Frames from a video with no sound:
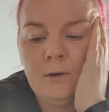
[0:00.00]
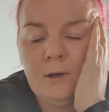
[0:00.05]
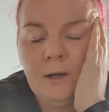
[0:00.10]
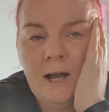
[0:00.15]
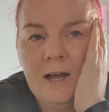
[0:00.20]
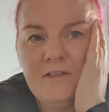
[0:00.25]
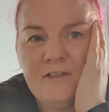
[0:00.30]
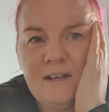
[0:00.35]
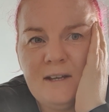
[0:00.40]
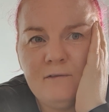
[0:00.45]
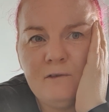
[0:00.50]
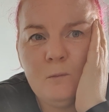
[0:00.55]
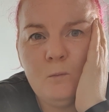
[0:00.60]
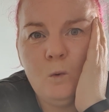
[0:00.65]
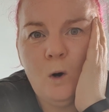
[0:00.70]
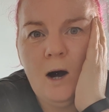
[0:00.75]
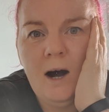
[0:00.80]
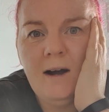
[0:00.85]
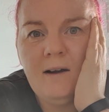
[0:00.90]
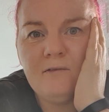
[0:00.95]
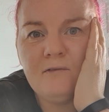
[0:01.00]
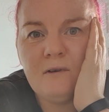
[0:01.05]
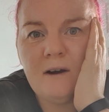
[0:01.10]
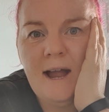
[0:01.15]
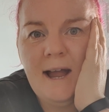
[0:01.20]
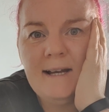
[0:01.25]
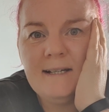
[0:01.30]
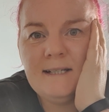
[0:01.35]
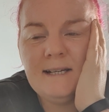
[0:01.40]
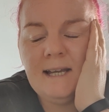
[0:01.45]
I think from what I've
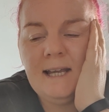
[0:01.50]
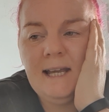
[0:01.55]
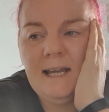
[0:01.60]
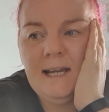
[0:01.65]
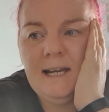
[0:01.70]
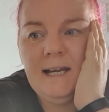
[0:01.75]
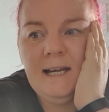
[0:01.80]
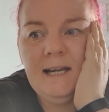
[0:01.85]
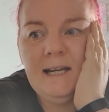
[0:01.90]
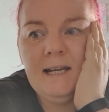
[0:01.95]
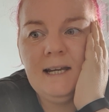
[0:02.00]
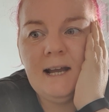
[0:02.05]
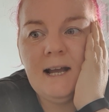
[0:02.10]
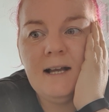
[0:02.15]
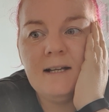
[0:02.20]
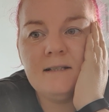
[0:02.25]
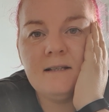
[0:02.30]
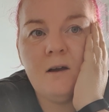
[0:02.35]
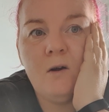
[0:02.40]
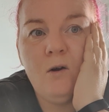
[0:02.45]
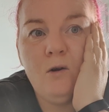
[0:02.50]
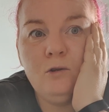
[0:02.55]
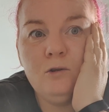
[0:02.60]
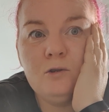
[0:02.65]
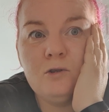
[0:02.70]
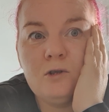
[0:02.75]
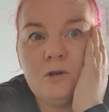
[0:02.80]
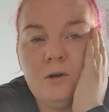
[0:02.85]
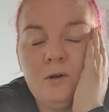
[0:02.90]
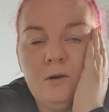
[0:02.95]
read, he has
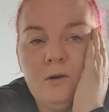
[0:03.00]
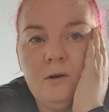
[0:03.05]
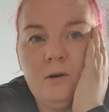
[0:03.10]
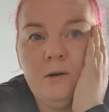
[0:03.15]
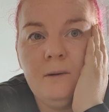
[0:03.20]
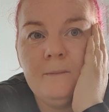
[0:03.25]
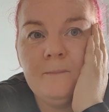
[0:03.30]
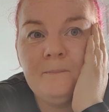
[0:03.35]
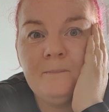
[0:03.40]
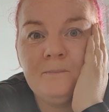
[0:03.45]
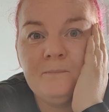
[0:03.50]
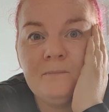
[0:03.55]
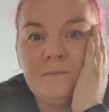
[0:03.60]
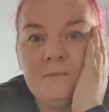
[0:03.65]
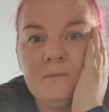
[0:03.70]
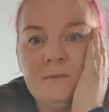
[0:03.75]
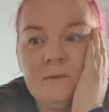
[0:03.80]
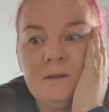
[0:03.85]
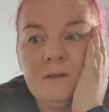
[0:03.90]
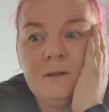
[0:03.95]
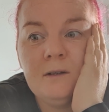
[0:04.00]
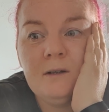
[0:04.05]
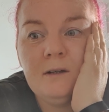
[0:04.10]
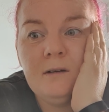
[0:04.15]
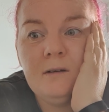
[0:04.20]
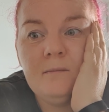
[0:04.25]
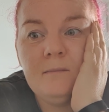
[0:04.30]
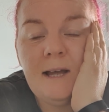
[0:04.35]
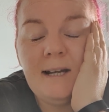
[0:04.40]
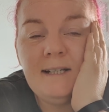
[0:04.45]
also
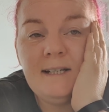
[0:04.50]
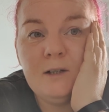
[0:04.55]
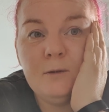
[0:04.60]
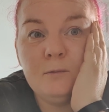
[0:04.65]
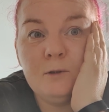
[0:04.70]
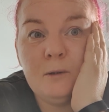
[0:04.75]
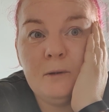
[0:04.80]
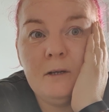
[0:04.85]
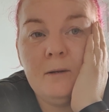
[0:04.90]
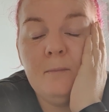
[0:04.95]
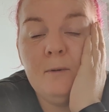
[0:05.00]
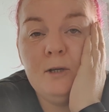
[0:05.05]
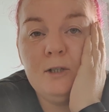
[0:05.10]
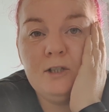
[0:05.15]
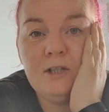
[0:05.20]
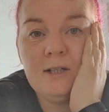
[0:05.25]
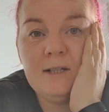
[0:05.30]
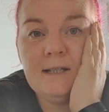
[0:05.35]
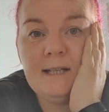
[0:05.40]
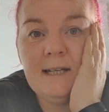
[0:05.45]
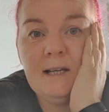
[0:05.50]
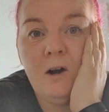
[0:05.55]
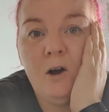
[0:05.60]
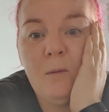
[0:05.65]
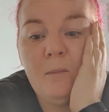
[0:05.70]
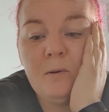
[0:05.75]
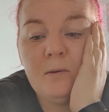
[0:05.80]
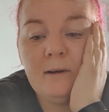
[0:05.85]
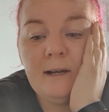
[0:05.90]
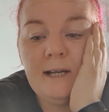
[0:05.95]
ended up doing emergency
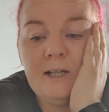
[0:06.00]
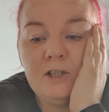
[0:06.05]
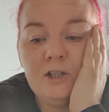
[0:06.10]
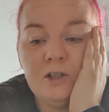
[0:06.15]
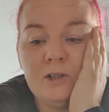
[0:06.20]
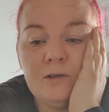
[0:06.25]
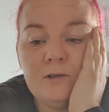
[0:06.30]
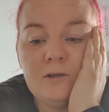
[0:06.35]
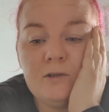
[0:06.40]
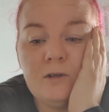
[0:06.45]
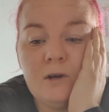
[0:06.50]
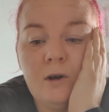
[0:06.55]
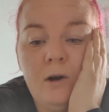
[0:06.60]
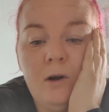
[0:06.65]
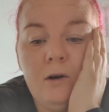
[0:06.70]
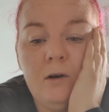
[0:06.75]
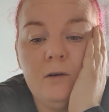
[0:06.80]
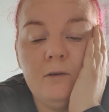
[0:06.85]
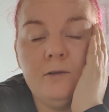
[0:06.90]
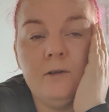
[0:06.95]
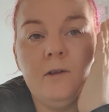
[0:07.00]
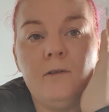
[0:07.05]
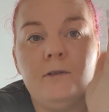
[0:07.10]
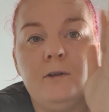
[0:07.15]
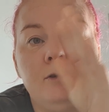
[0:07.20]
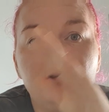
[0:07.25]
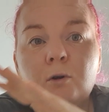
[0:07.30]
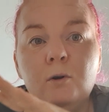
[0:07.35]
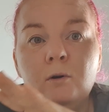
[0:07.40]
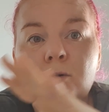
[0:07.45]
operations on the
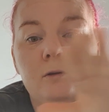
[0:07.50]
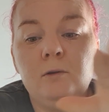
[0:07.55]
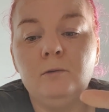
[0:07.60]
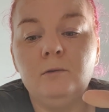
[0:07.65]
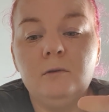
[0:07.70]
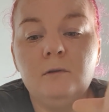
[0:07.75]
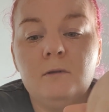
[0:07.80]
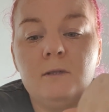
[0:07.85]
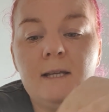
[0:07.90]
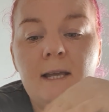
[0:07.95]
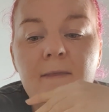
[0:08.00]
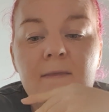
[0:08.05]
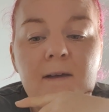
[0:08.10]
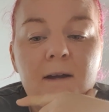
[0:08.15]
locals in